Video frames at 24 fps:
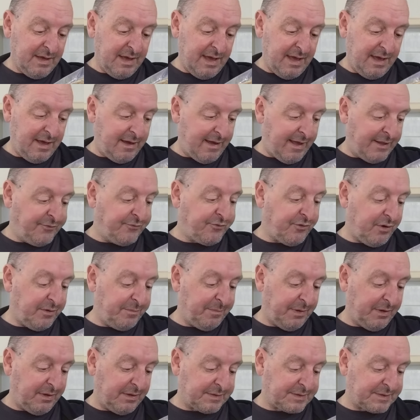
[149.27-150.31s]
And
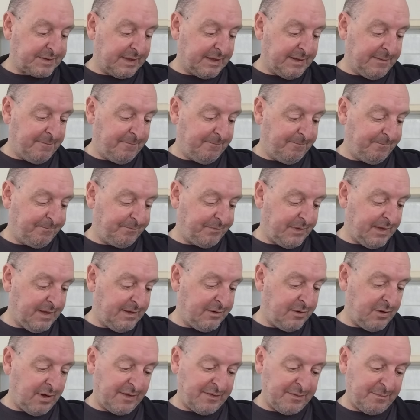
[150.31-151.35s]
dried parsley.
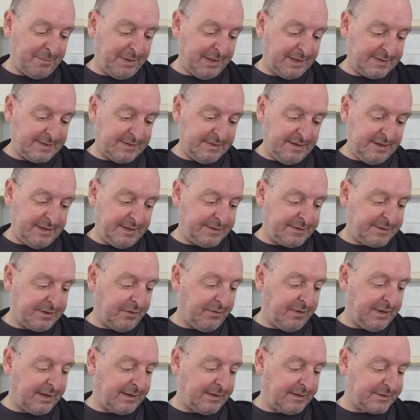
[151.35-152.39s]
Any other bits in there,
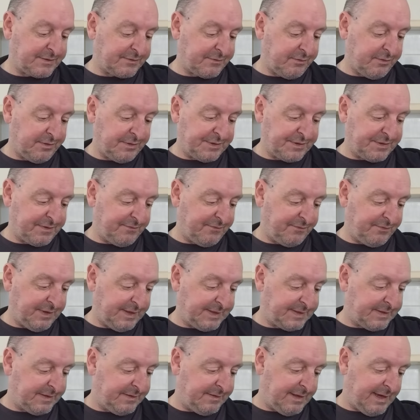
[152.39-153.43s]
diglycerides of
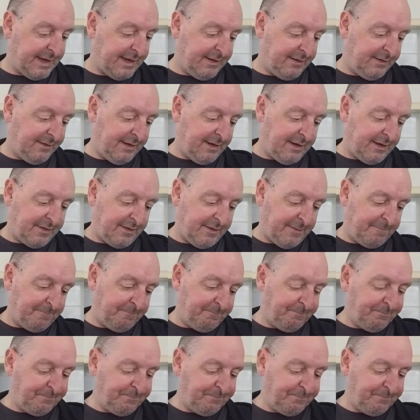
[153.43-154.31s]
this and that and the other.